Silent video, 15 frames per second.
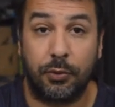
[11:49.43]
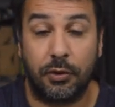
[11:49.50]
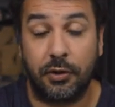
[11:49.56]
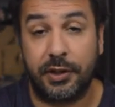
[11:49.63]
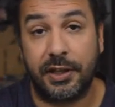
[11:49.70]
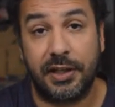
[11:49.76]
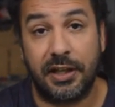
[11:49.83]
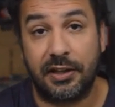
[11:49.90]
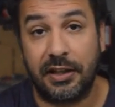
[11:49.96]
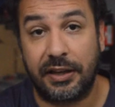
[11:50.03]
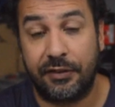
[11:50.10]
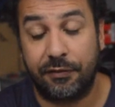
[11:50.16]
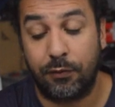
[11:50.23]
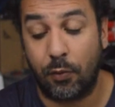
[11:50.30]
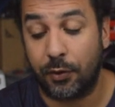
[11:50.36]
We're looking at
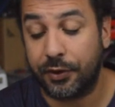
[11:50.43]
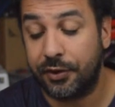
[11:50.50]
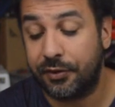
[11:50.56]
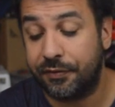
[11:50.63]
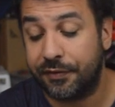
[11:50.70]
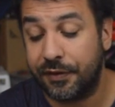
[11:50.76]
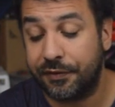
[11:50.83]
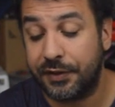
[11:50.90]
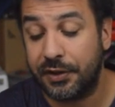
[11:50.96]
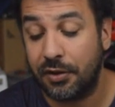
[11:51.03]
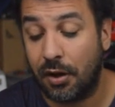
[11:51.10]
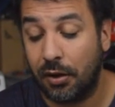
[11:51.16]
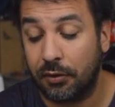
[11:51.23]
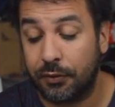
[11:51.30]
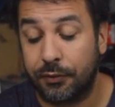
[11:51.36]
like 40 to
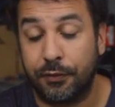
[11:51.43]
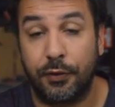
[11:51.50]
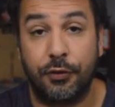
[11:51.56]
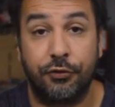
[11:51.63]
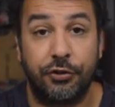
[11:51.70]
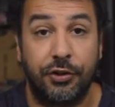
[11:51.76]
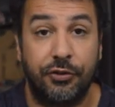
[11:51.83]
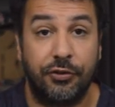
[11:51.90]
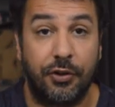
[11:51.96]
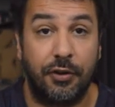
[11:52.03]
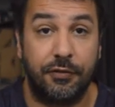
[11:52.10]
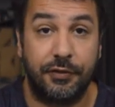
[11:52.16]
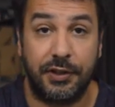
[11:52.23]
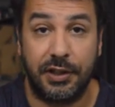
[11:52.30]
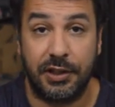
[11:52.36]
$50 versions
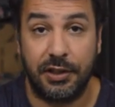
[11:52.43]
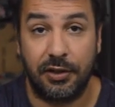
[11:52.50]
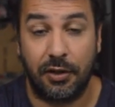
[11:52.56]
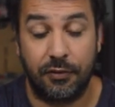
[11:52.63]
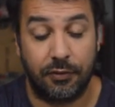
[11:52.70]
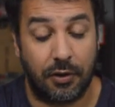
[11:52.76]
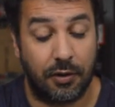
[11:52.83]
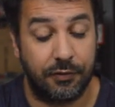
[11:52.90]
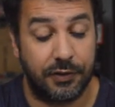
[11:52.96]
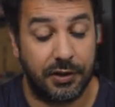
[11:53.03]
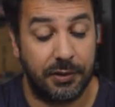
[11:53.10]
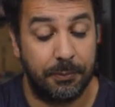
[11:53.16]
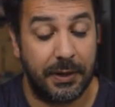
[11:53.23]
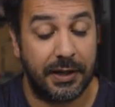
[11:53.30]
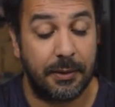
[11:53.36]
of the of
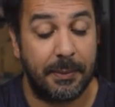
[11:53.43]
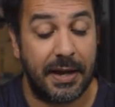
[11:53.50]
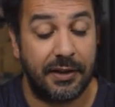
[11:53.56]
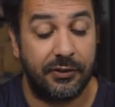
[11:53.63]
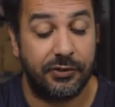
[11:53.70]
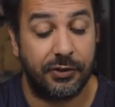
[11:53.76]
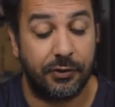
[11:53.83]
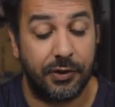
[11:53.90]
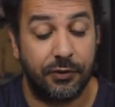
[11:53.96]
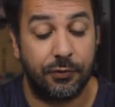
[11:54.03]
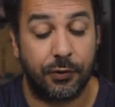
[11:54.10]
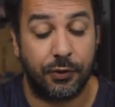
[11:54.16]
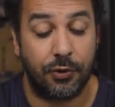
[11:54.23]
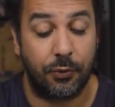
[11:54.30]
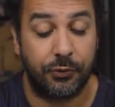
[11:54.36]
the Mega Man series
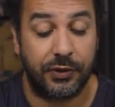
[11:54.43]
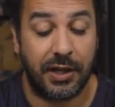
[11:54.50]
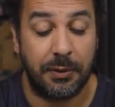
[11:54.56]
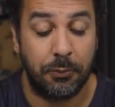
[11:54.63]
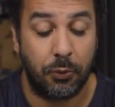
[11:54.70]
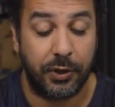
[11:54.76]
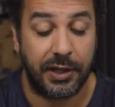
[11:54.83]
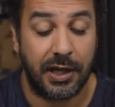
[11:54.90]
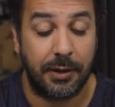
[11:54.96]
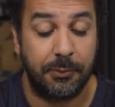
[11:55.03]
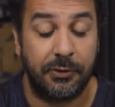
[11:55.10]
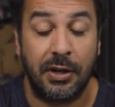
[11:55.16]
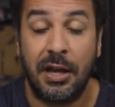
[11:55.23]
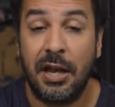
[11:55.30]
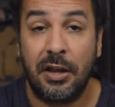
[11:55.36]
for those Game Boy
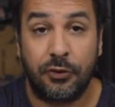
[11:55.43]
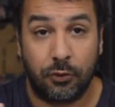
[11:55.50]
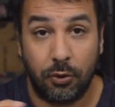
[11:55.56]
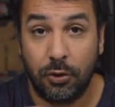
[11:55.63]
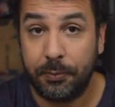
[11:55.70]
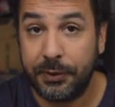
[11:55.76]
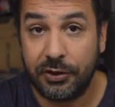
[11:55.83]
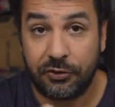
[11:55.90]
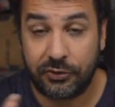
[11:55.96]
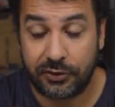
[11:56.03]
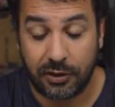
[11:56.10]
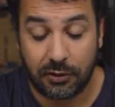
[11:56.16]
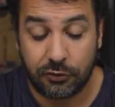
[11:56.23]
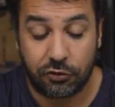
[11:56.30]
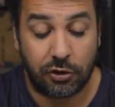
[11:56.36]
games. So it'll be
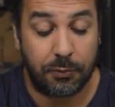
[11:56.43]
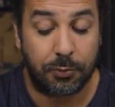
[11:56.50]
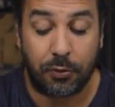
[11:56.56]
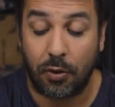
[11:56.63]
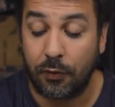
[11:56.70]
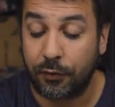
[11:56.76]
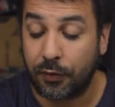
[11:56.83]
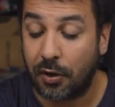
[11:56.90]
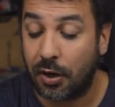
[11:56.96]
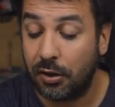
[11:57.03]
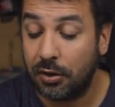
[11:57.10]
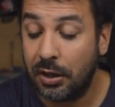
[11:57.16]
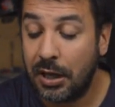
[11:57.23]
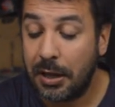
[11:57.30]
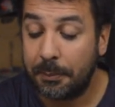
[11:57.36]
still cheaper
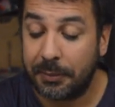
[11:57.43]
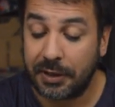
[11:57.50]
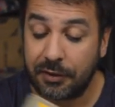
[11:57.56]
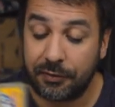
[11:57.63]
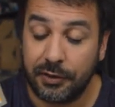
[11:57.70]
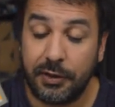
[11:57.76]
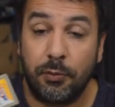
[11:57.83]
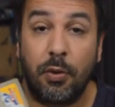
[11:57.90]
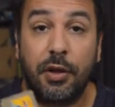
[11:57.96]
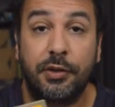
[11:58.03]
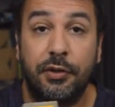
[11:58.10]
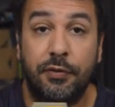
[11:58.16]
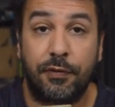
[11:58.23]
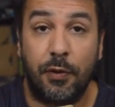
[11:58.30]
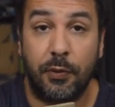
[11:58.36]
overall, but I really
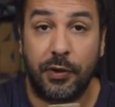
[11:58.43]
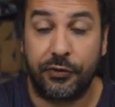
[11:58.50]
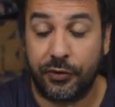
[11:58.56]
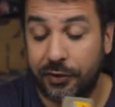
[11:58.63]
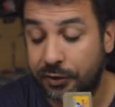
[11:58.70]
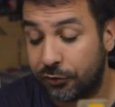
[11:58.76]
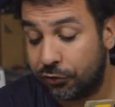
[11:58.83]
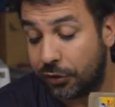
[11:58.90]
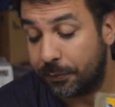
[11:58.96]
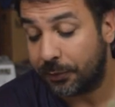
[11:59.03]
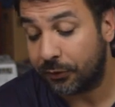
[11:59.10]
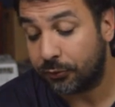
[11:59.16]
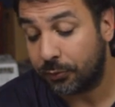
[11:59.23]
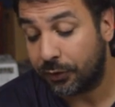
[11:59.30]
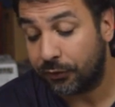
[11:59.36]
wanted to focus on the
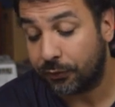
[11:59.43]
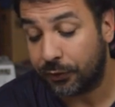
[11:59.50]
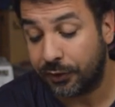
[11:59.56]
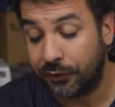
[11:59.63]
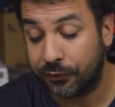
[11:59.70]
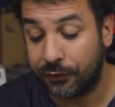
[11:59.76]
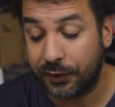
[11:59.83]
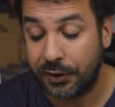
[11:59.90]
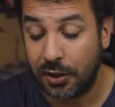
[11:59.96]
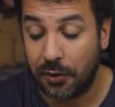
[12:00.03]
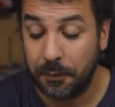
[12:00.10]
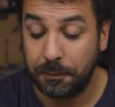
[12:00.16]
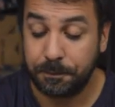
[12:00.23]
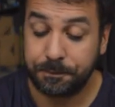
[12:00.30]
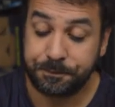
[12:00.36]
cheapest ones for this video.